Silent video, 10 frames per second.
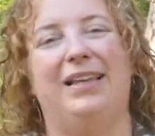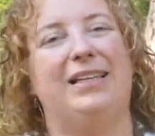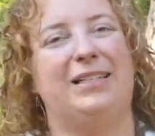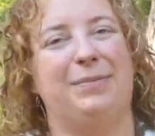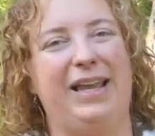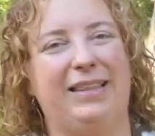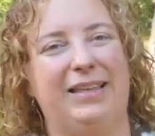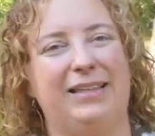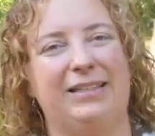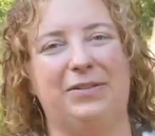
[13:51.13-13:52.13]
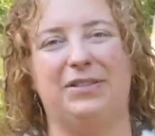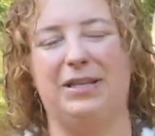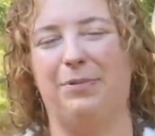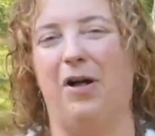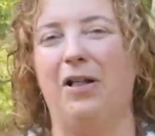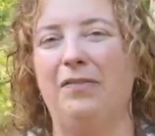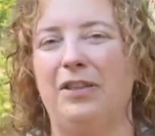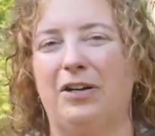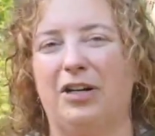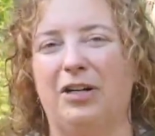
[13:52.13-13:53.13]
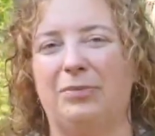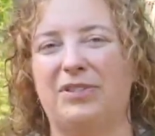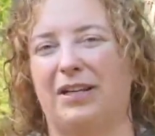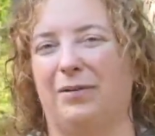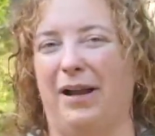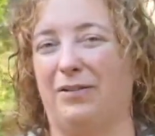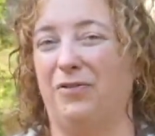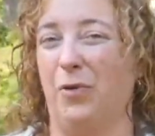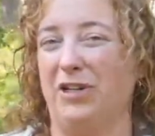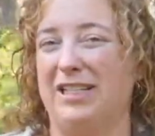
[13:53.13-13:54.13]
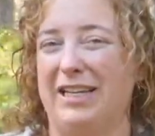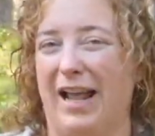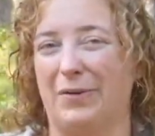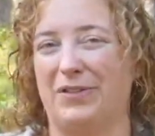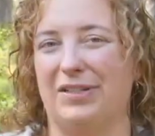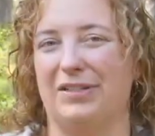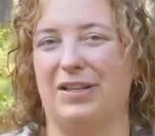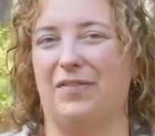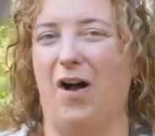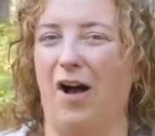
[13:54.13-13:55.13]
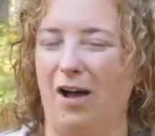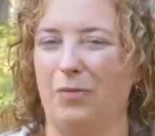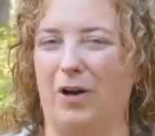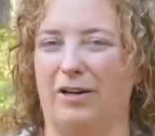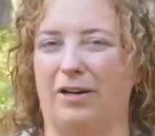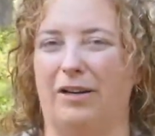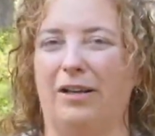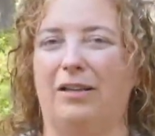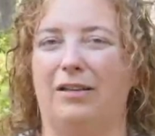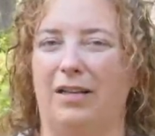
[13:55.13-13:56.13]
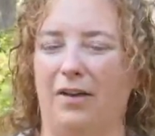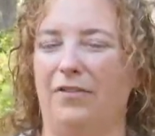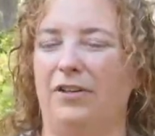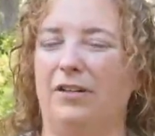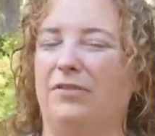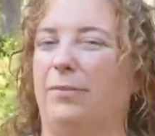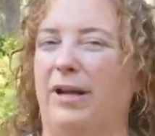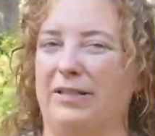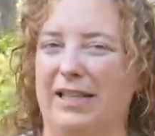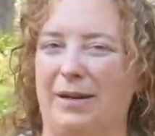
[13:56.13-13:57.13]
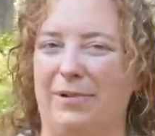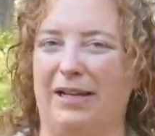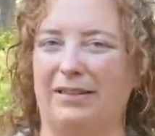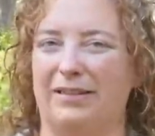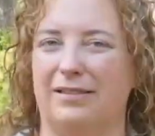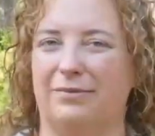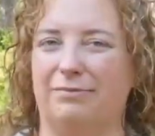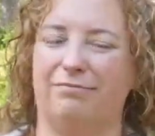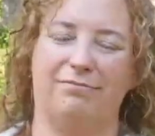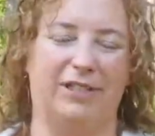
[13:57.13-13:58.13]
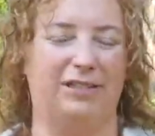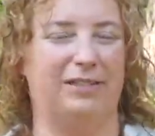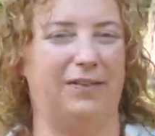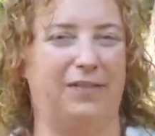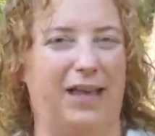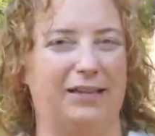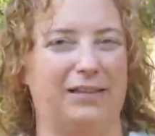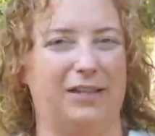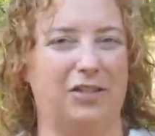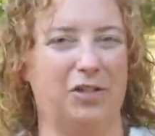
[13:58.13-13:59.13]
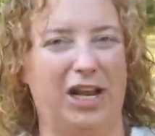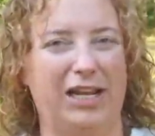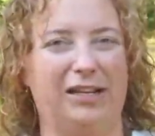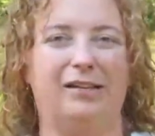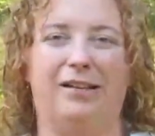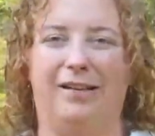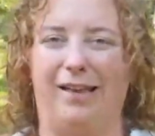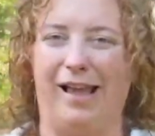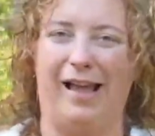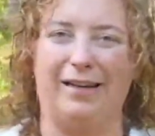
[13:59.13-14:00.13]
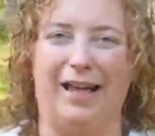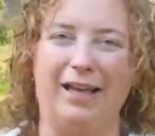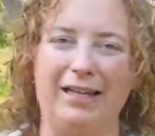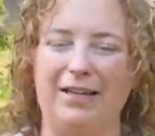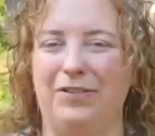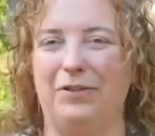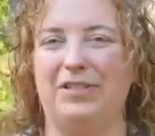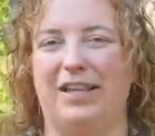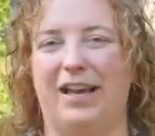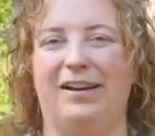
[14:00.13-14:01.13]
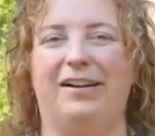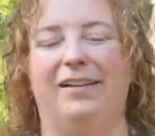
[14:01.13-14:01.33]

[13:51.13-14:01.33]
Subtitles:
To make this, you steep all of the herbs in around 14 ounces of hot water, covered for about 10 minutes. Then give that a strain, add honey if you desire,